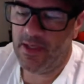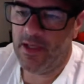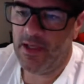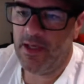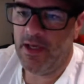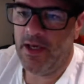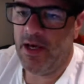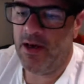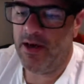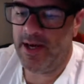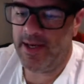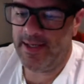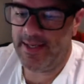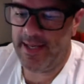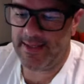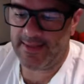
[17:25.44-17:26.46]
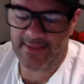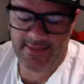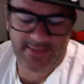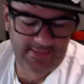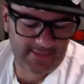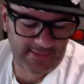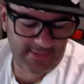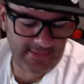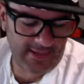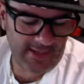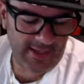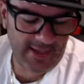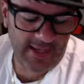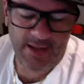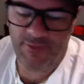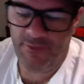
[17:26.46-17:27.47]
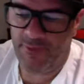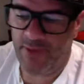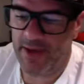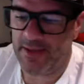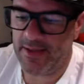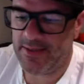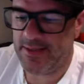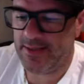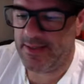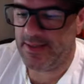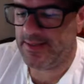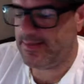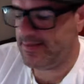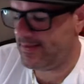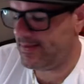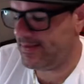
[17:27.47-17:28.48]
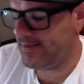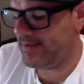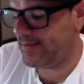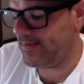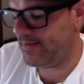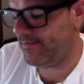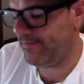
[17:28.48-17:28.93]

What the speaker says: All right, next I have fire signs.